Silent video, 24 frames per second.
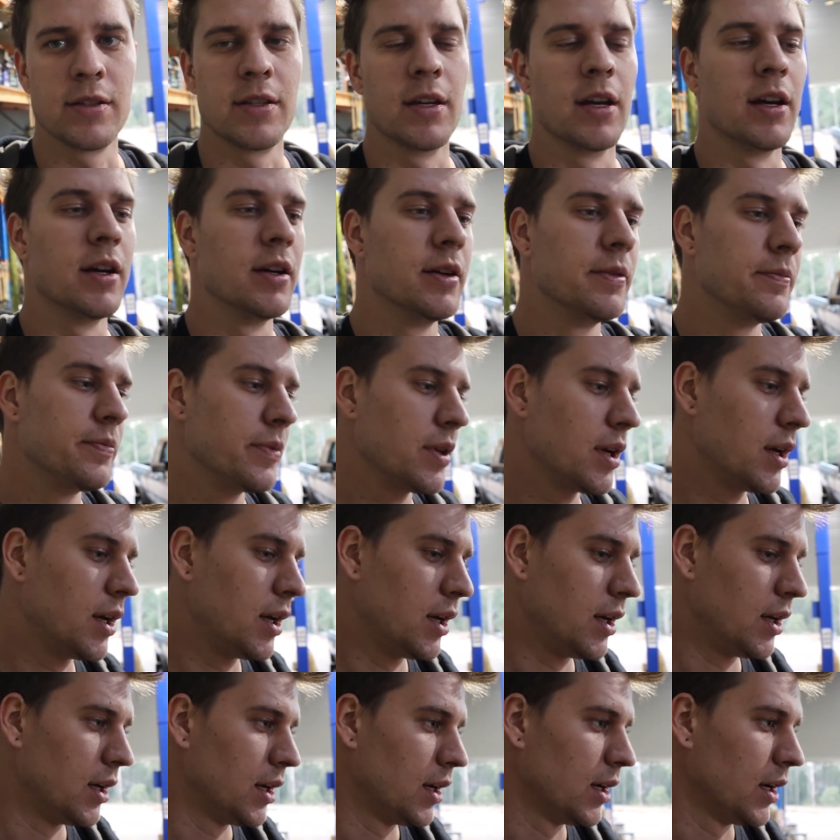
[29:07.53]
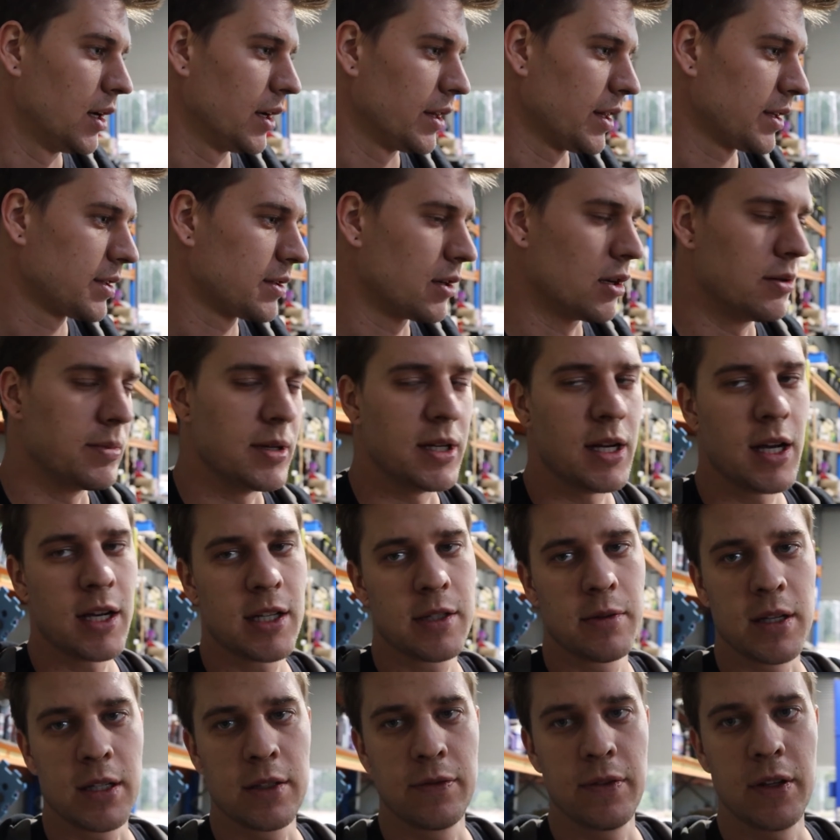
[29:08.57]
So that's going to be
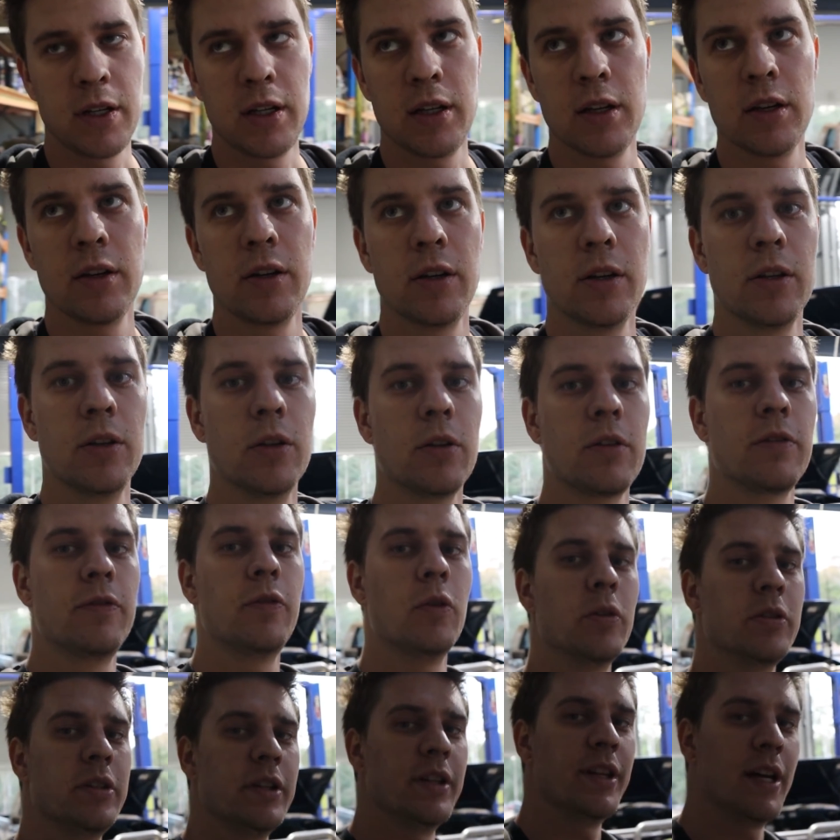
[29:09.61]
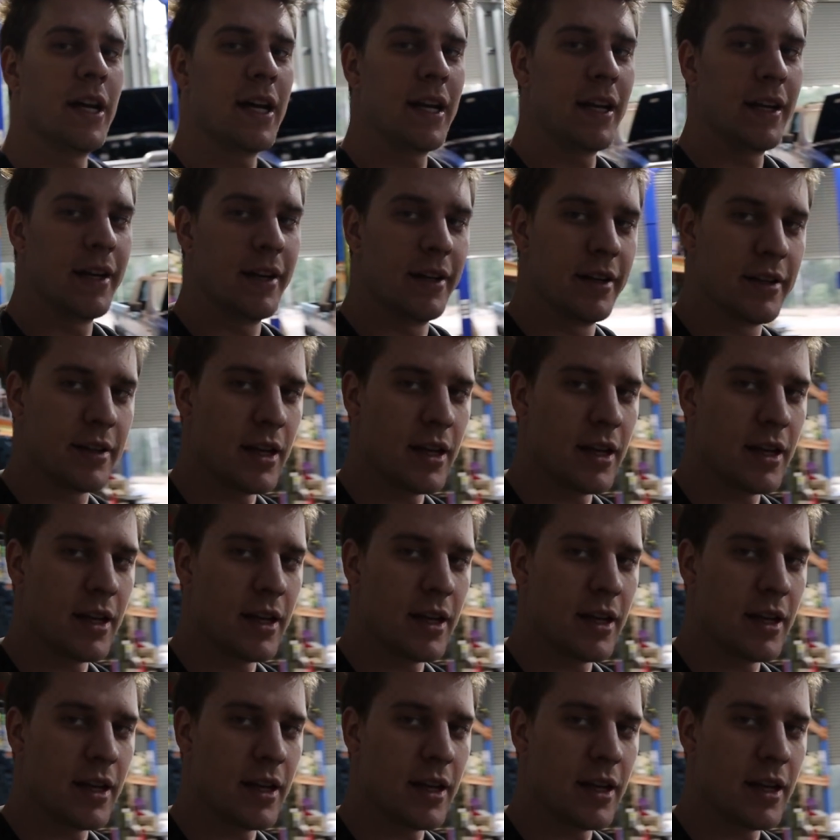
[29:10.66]
next week's video. Look forward to that.